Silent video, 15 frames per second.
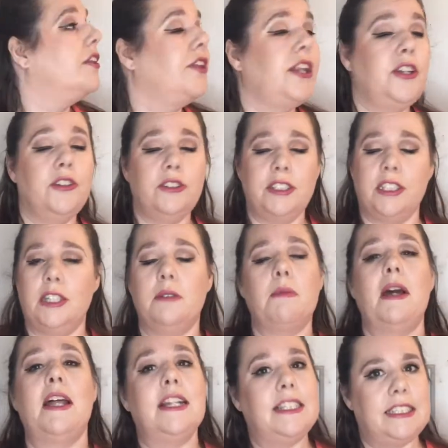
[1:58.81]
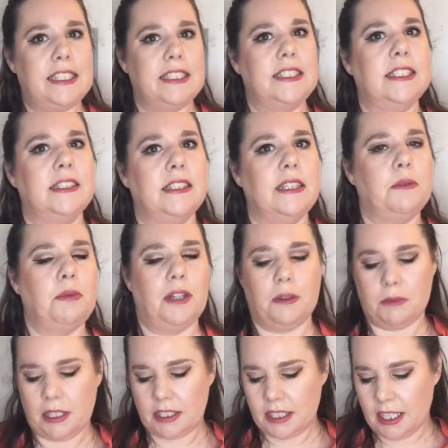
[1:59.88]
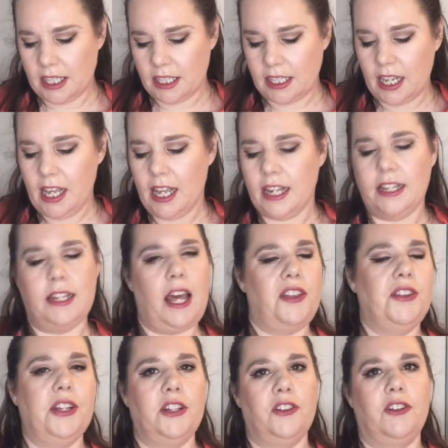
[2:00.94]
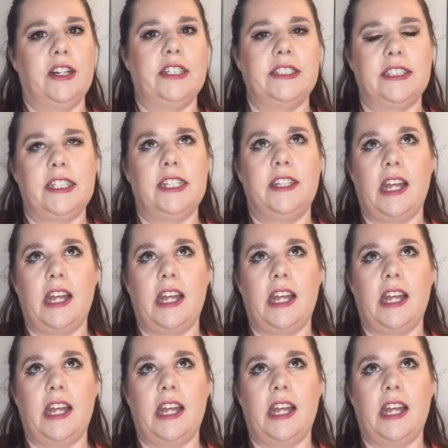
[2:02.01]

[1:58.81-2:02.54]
They do seem decently pigmented, nothing crazy.